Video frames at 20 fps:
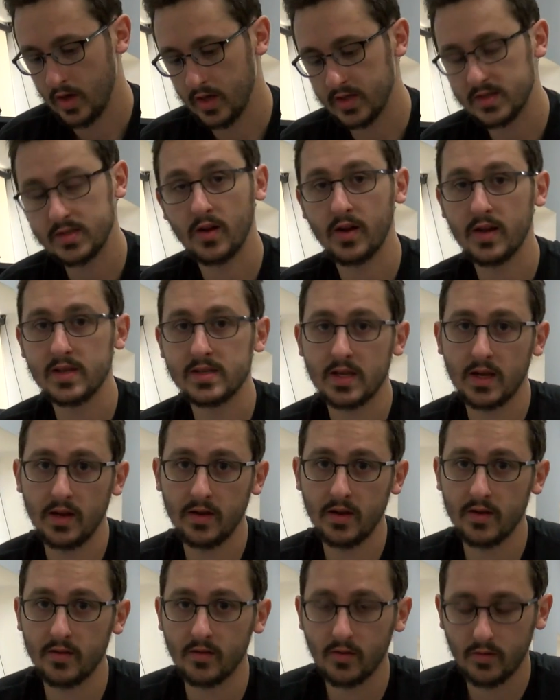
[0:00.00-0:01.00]
It's not as
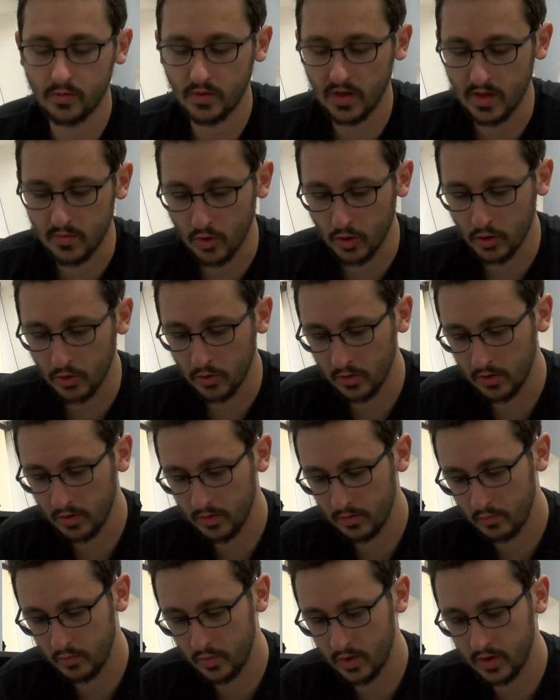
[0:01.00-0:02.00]
clean as a 3D
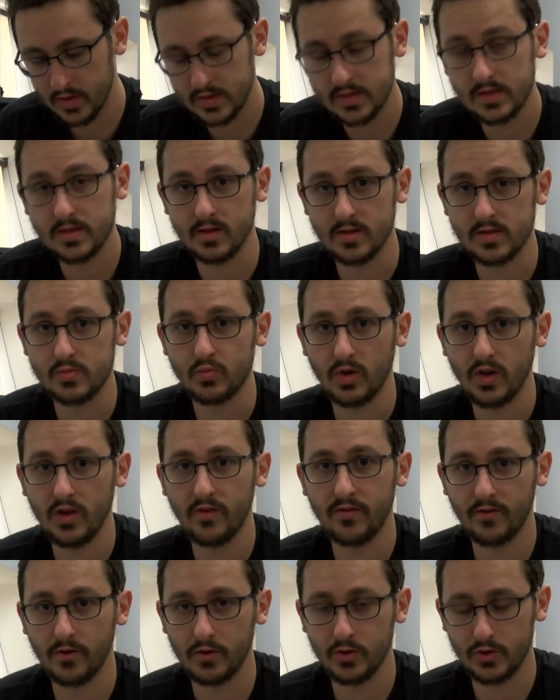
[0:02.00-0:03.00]
model, but it's
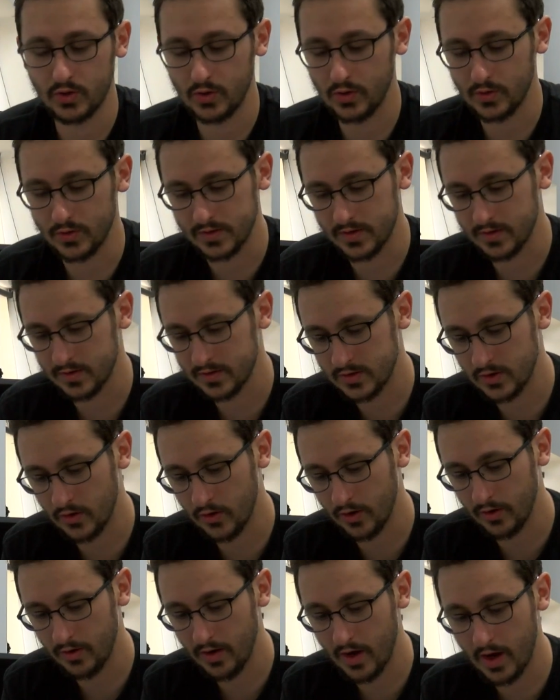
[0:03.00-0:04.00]
pretty fun to use,
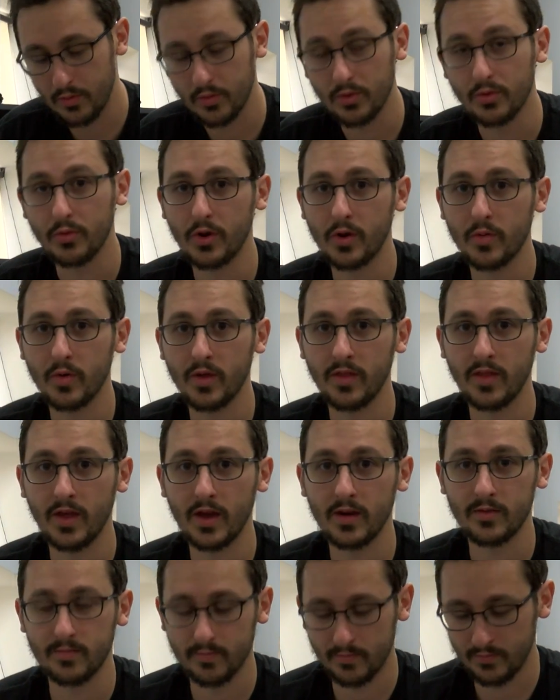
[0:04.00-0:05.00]
so I will recommend
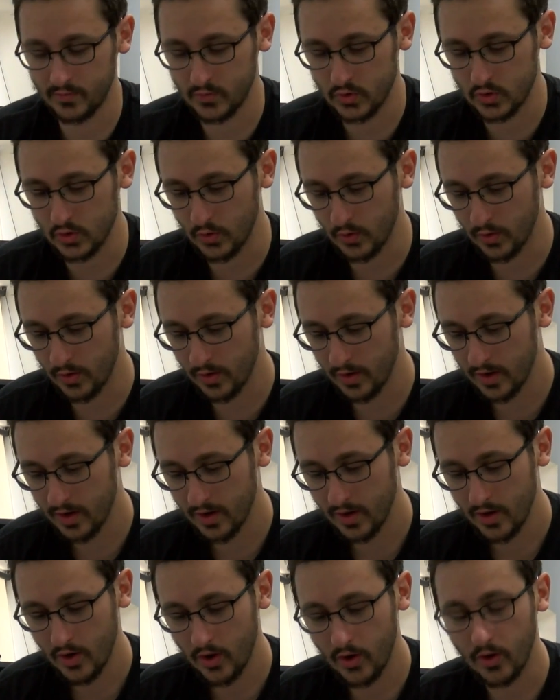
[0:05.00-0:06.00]
that to
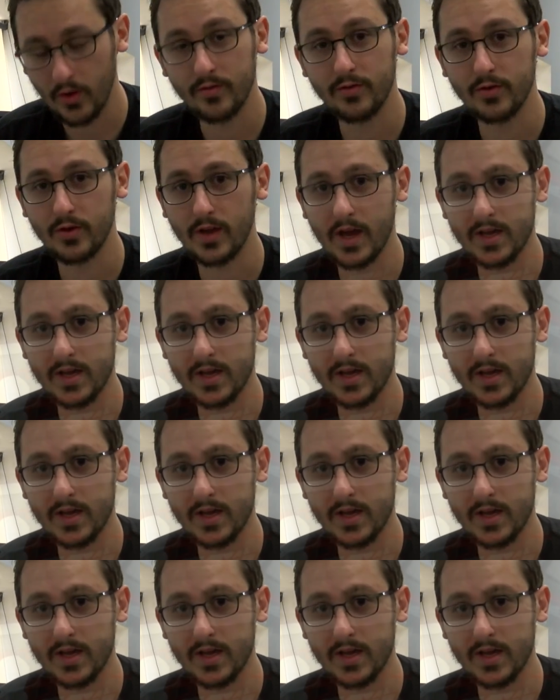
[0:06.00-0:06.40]
all of you